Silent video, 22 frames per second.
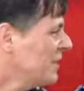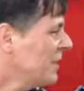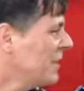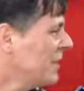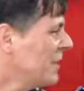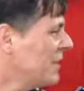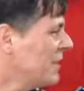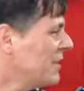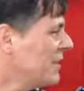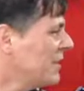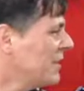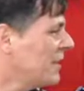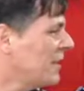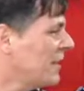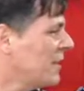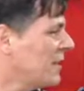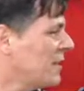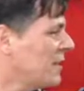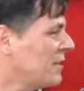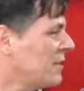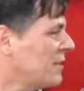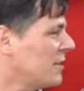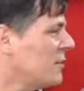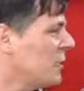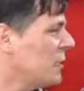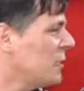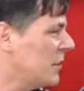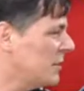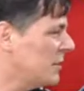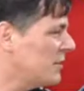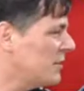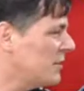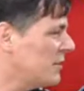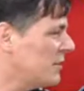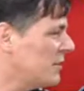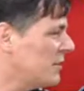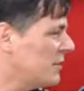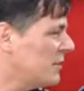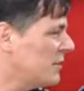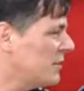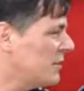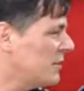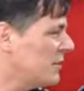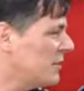And at
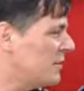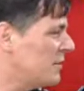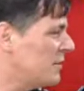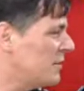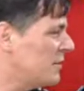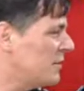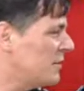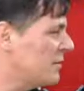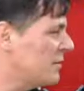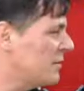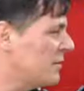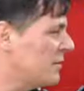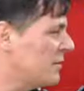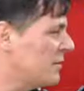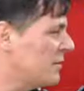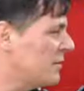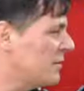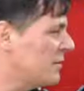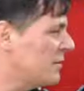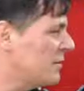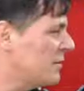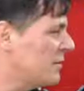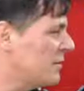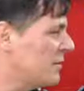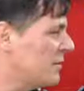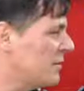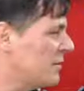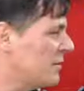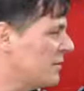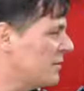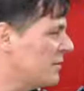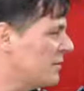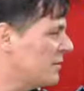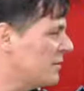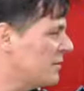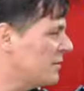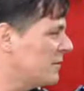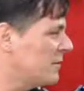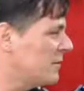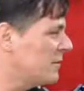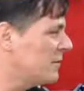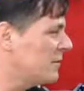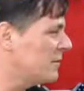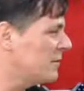least getting ready to go there,
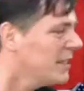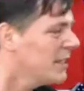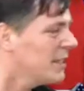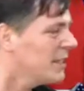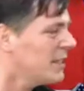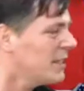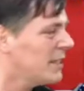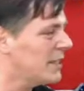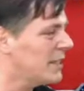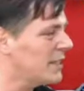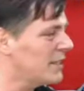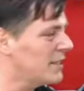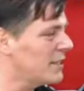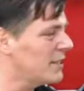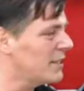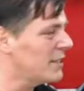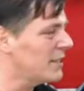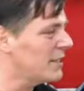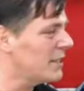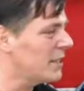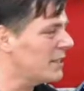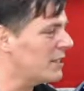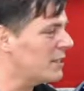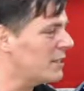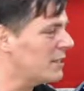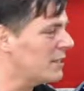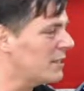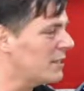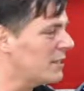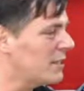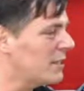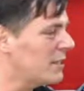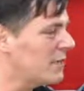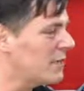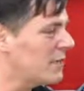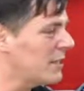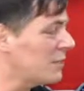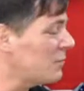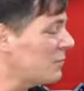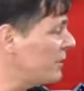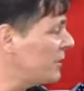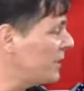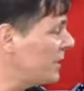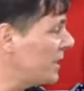and it's going to
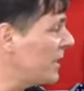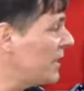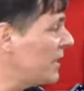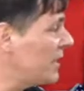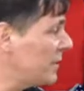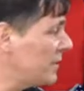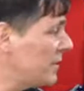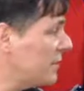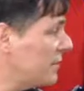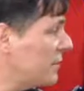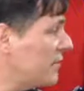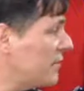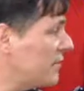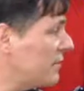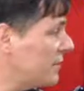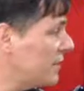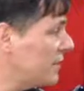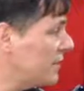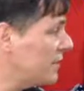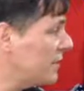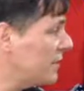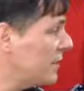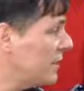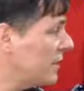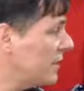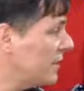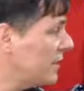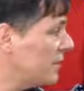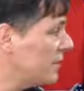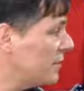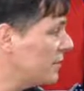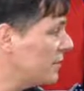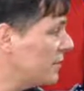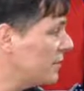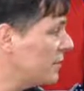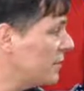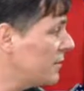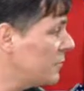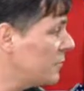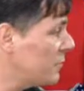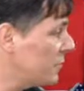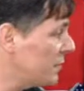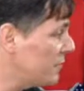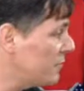be the ideas and the
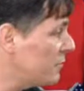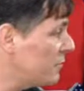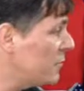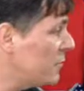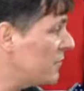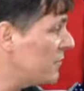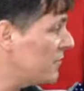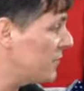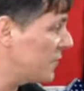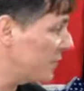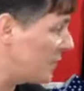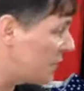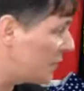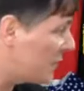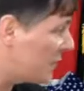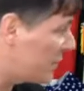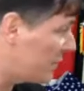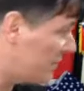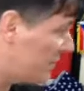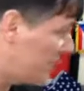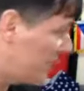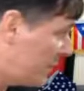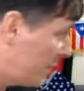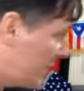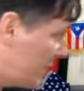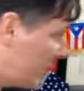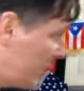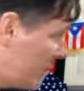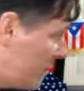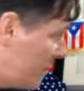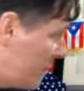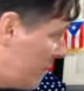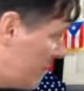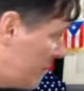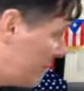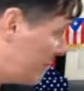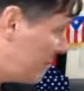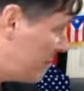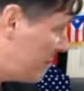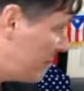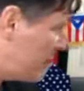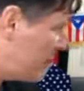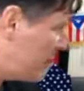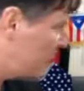principles, the things this campaign
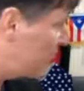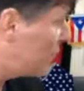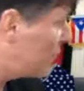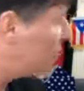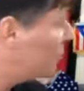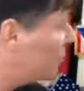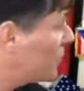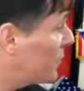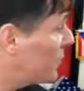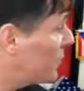stands for.